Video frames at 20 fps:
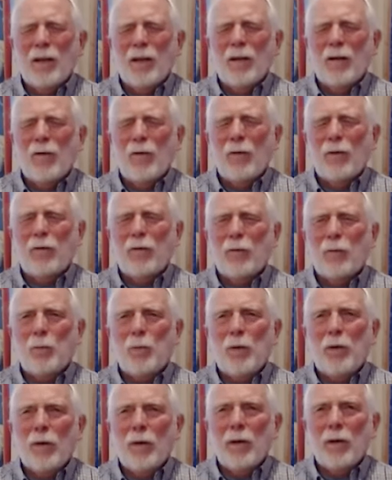to
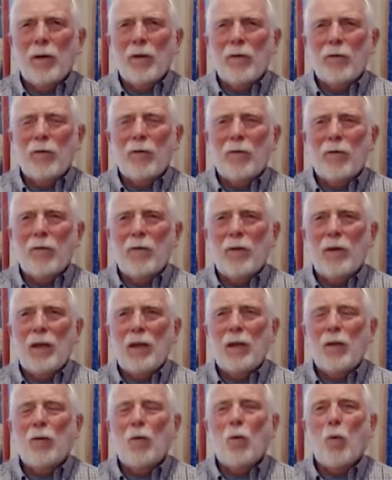experience
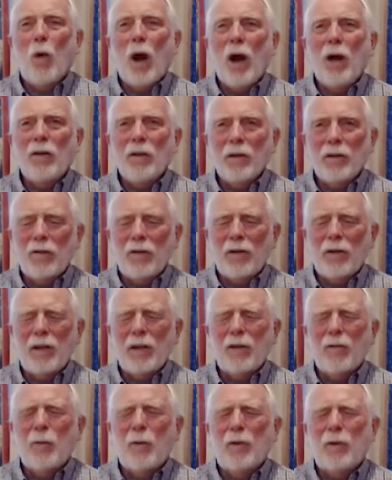the quality
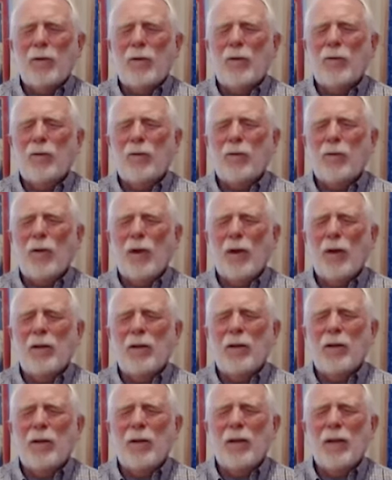of what the
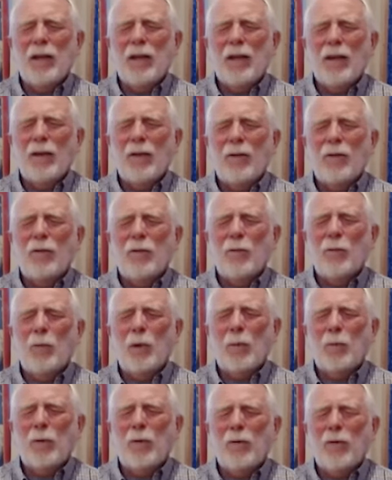sun is and
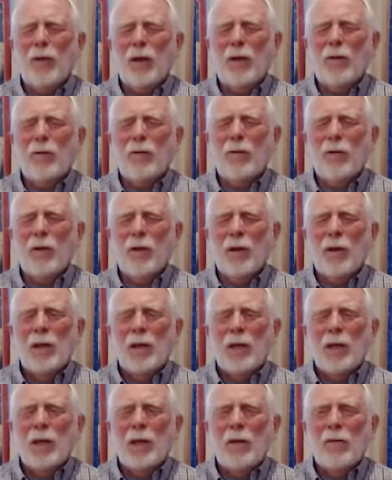represents
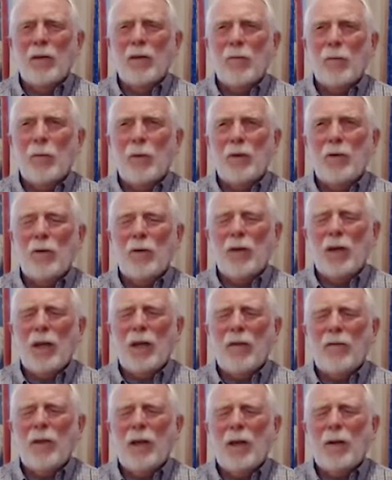even if we don't
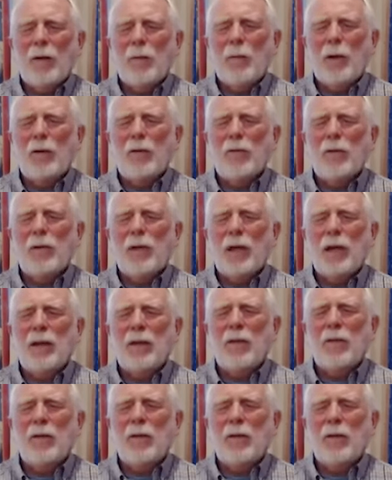have that amount of light and